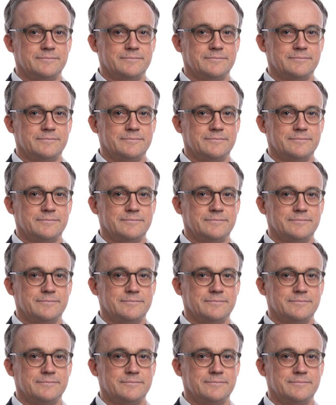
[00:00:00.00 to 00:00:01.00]

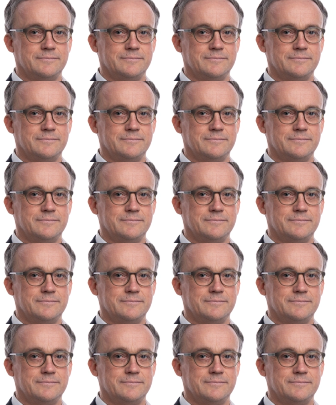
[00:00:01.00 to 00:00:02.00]

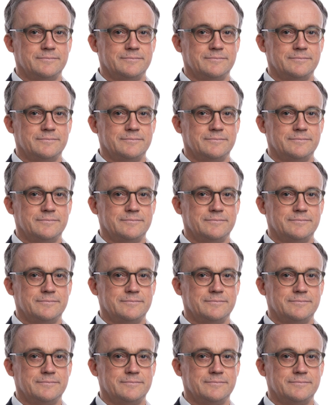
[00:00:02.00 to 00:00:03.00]

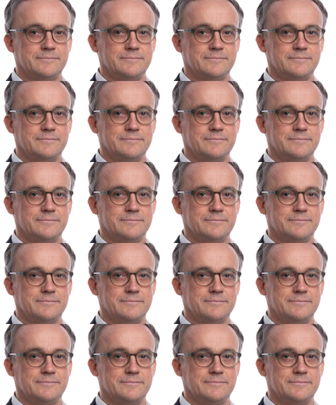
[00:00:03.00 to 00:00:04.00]

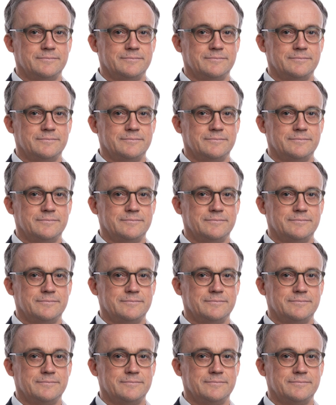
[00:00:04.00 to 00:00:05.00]

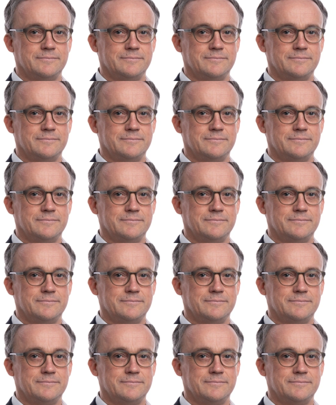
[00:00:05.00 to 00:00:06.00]

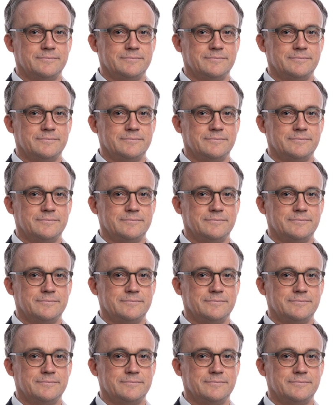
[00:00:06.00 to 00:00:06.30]
The face doesn't move, so there is nothing to read.